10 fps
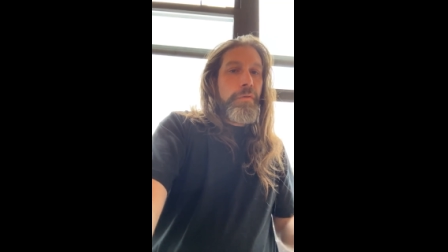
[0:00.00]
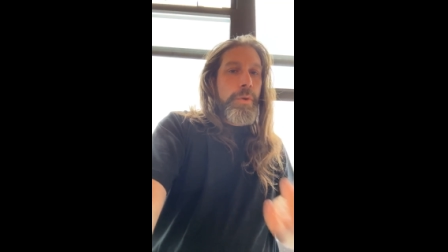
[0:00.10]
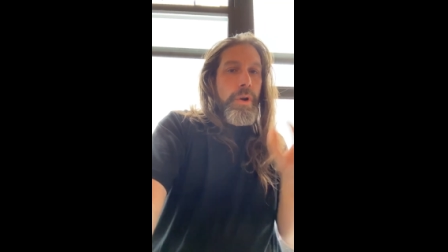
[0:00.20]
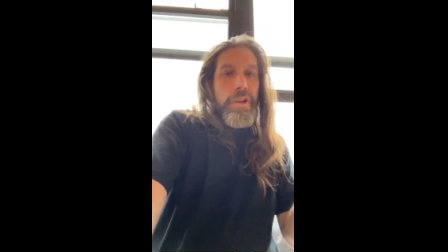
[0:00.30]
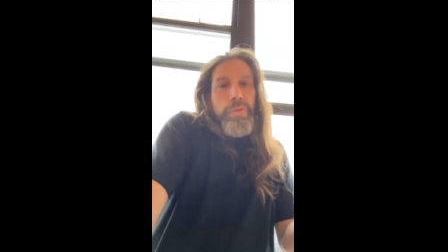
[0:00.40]

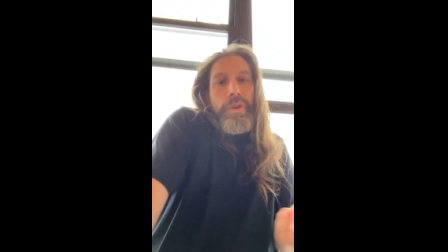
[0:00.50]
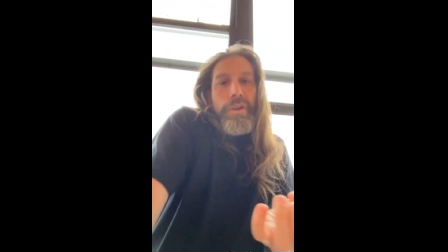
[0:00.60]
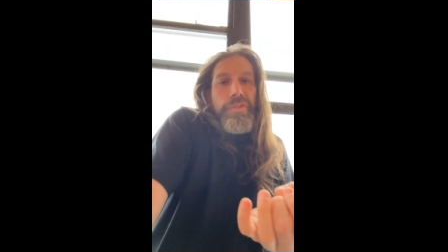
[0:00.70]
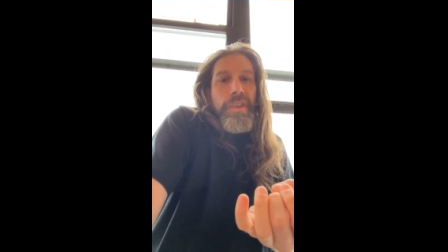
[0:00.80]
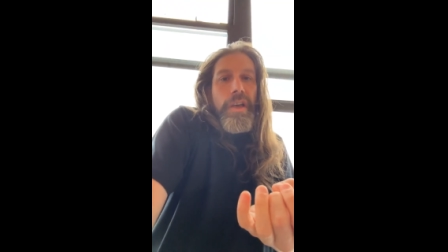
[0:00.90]
if we want to do
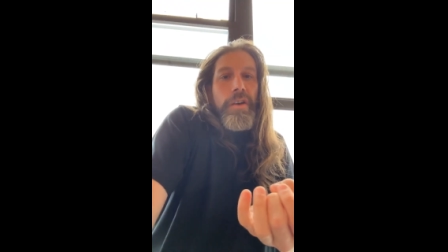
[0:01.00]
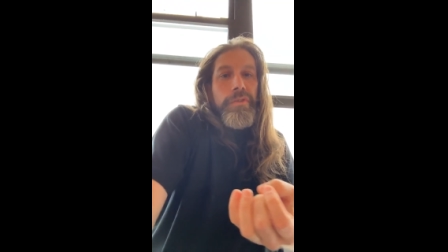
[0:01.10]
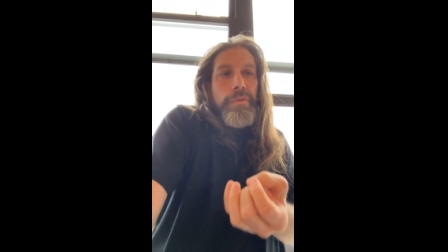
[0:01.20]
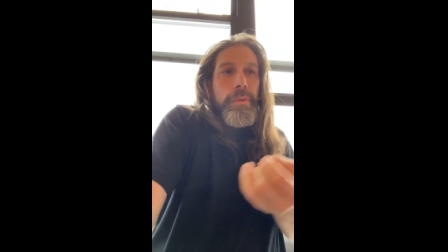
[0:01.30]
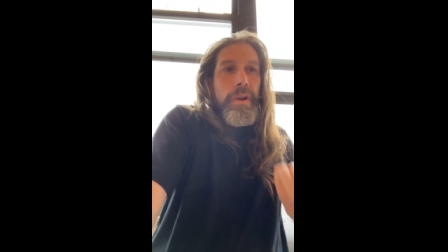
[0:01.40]
it
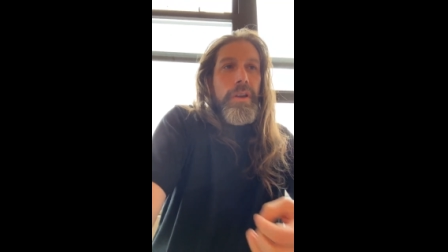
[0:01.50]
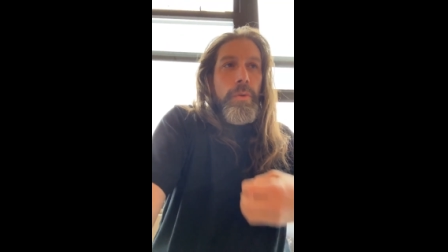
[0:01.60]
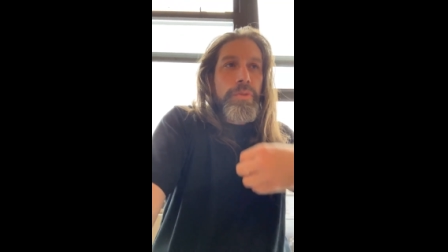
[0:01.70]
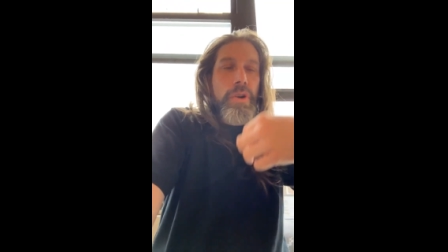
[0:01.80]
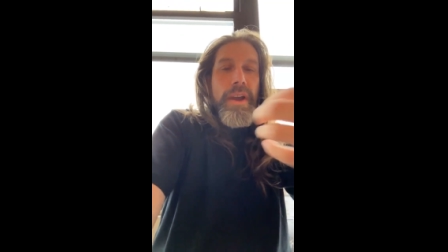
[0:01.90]
ourselves, if we want
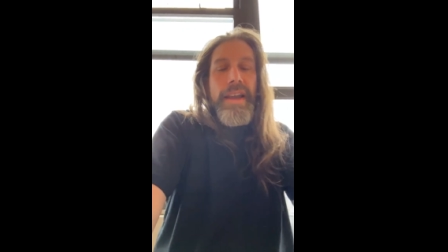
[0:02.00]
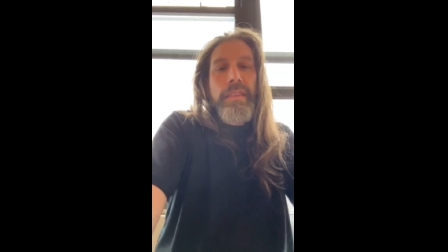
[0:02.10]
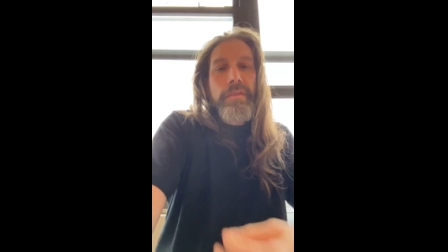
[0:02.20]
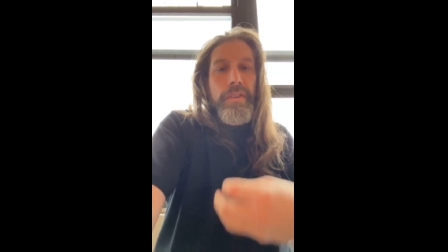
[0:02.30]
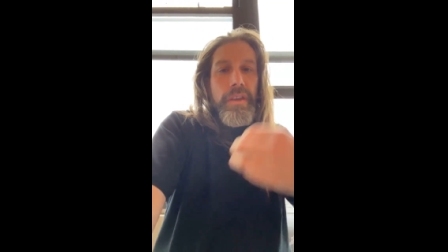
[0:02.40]
to go
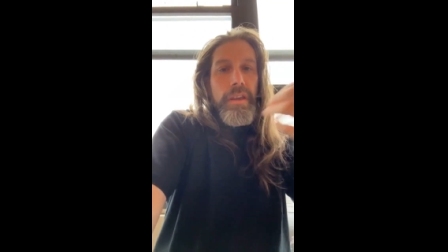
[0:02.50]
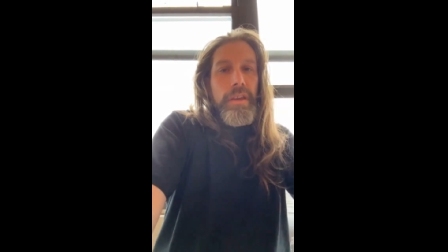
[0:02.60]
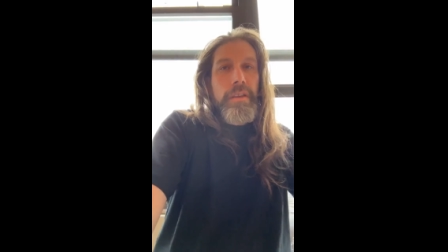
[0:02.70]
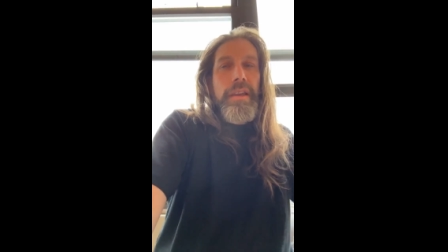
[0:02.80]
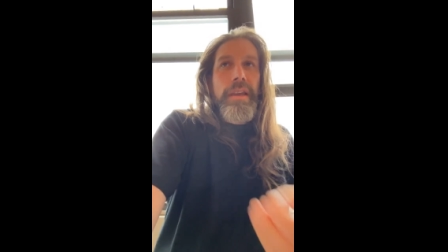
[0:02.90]

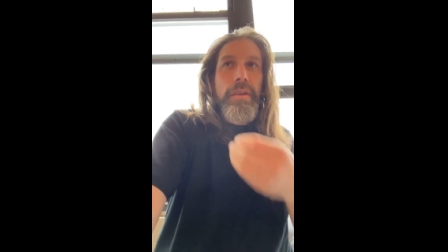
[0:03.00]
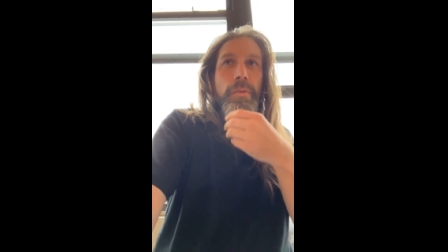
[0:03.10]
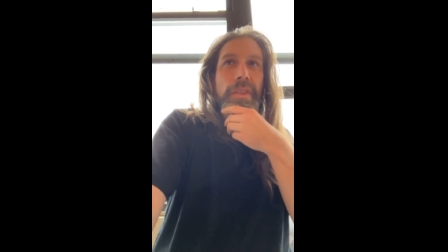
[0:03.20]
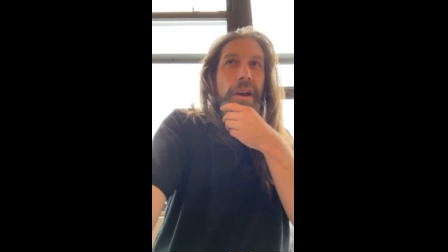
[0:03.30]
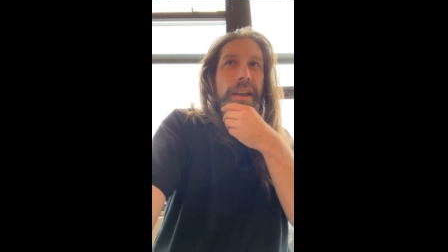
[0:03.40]
proactively, like
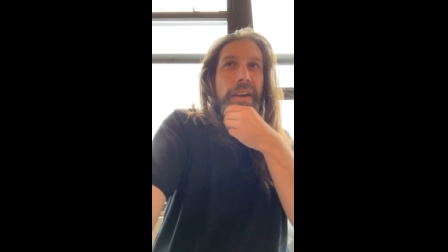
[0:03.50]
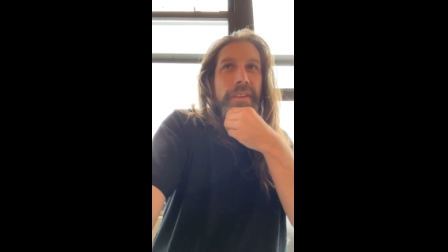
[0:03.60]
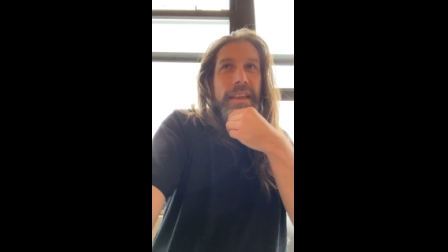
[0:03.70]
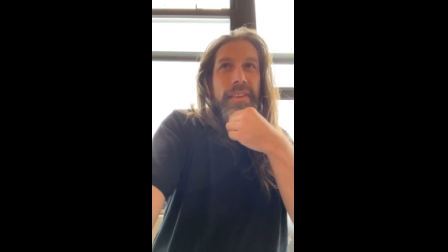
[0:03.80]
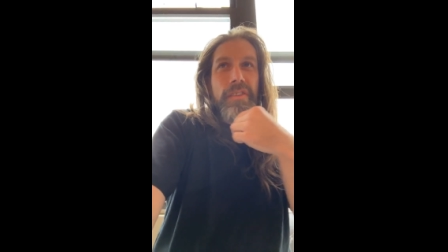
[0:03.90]
without
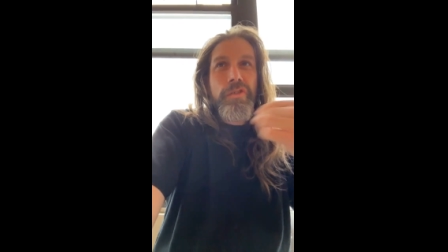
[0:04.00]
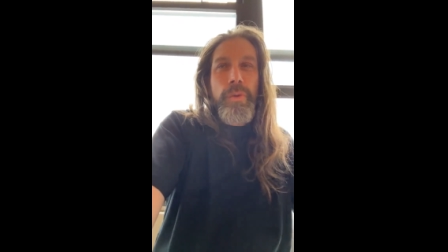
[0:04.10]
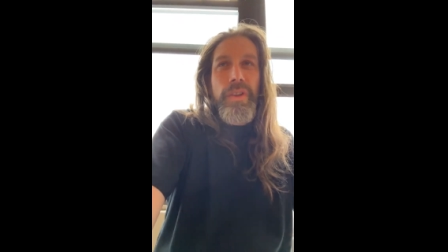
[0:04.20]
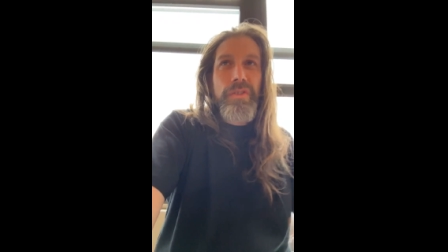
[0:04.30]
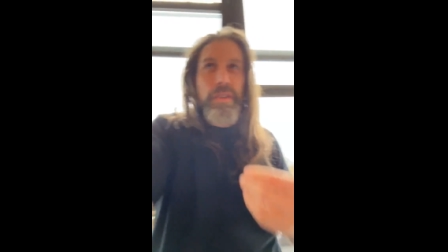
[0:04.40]
having that
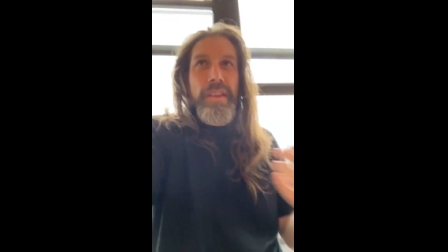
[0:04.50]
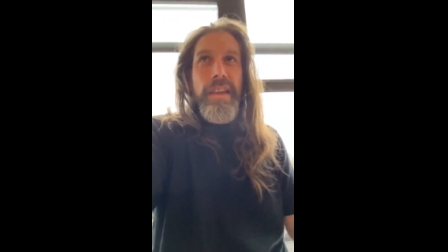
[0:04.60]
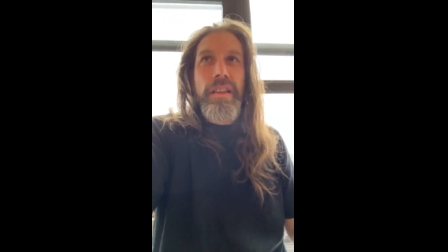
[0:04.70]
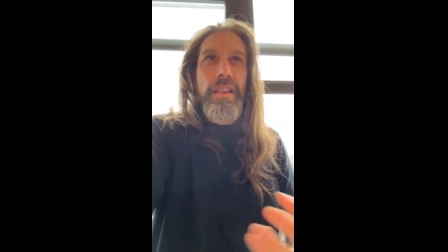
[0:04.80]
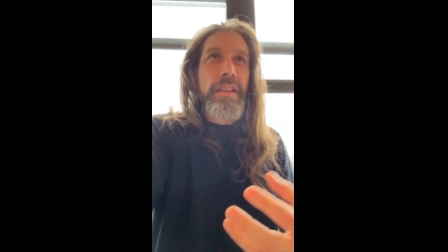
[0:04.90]
situation
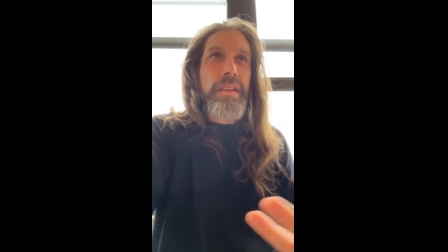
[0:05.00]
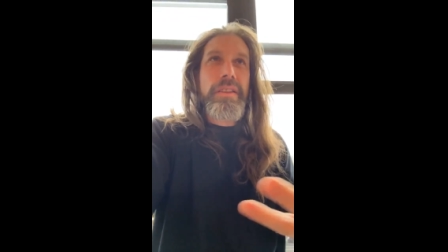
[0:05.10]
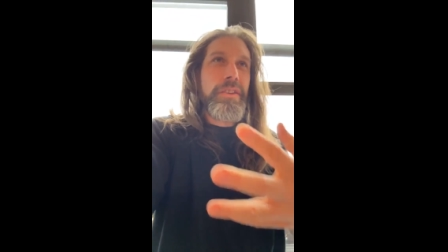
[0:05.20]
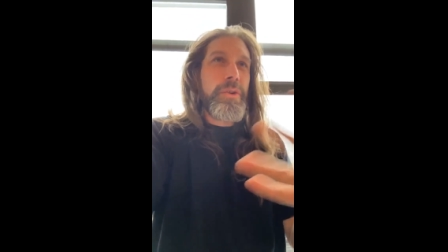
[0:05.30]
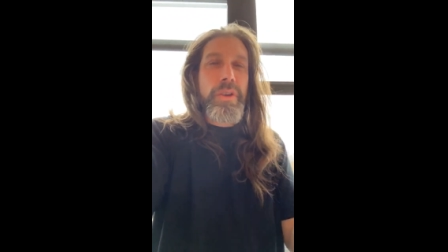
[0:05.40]
like
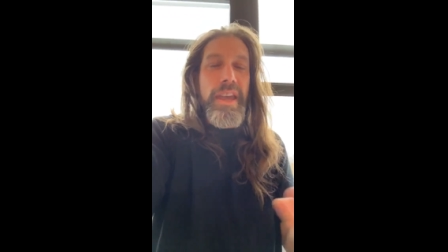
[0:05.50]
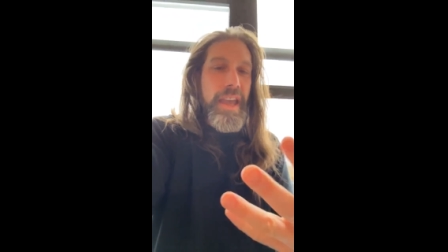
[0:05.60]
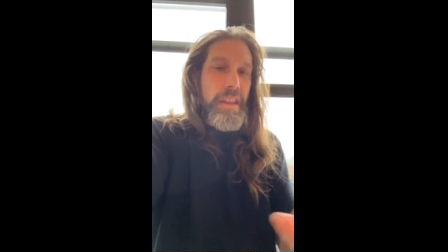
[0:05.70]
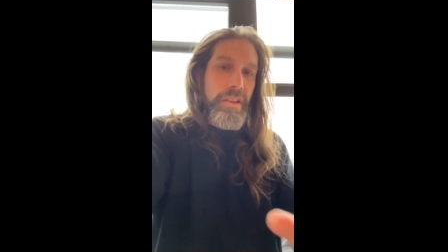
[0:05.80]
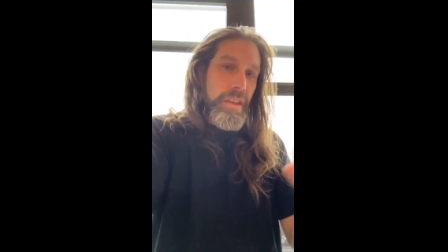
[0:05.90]
you know
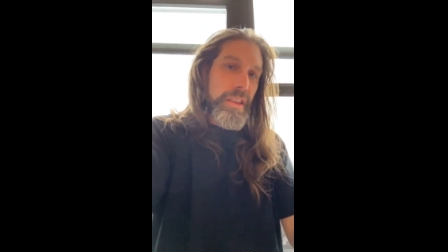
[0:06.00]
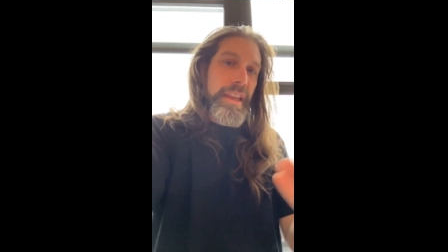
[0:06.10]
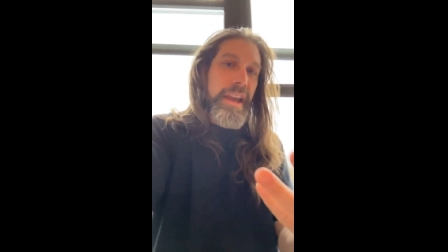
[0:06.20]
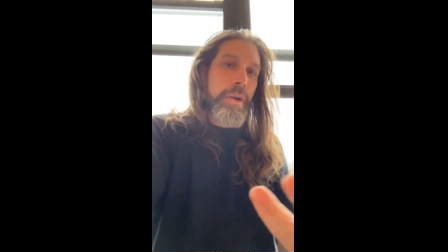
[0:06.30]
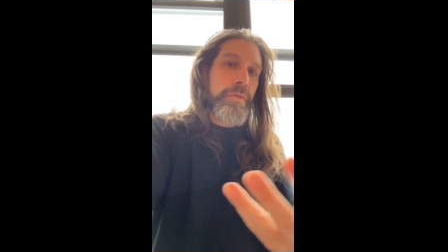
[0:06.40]
handily
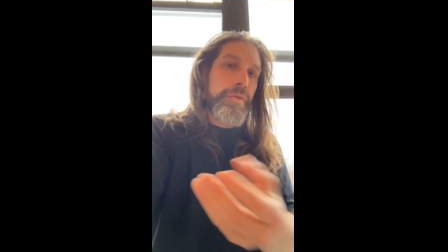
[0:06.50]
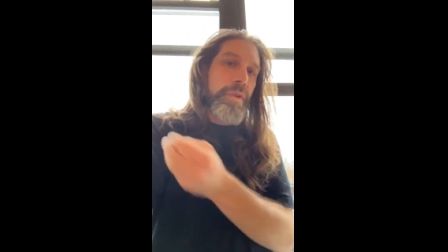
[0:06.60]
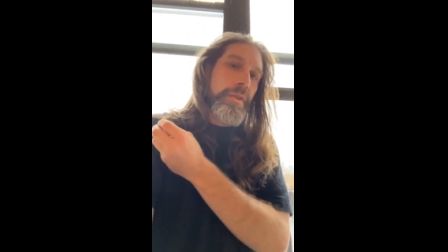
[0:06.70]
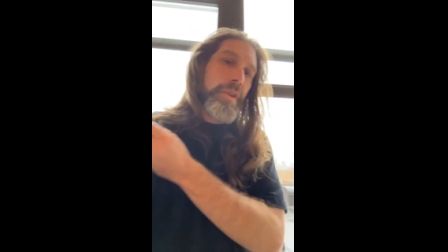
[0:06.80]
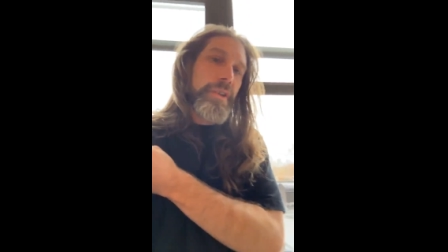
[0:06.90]
laid out in
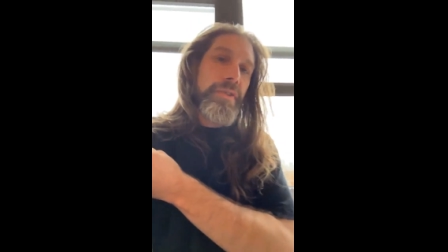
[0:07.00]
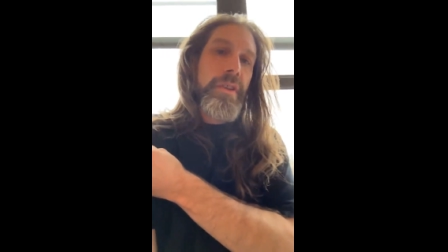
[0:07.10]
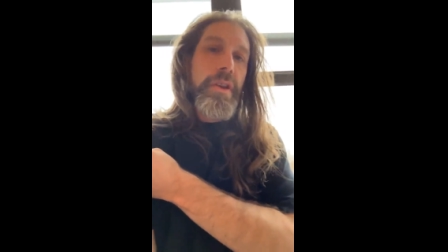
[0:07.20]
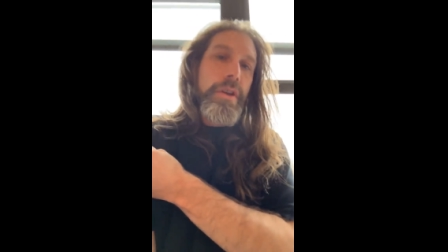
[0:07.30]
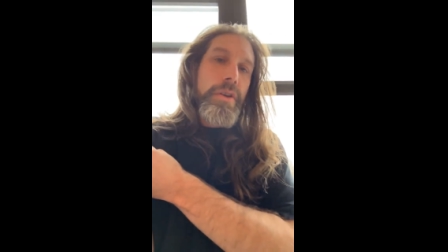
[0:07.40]
front of
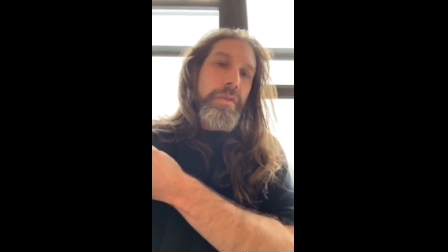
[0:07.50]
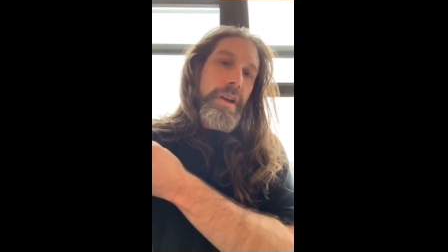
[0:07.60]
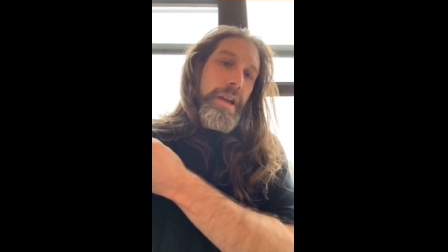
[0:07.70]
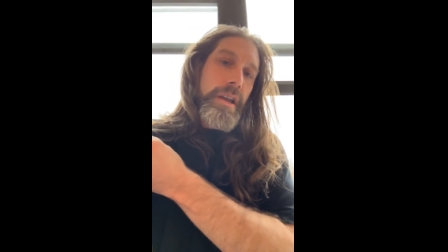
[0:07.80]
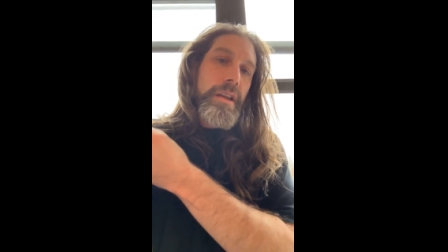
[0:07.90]
us,
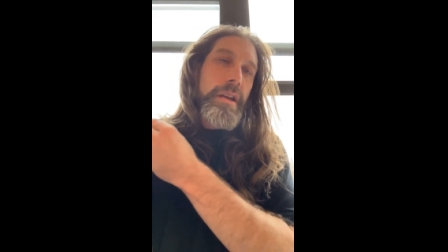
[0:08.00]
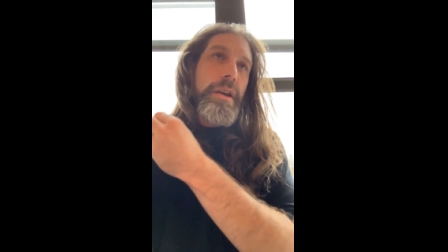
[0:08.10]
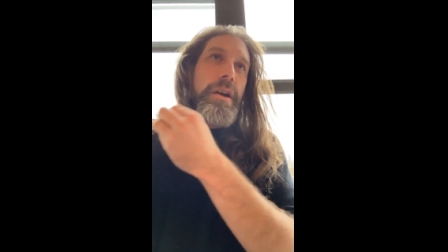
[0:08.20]
right?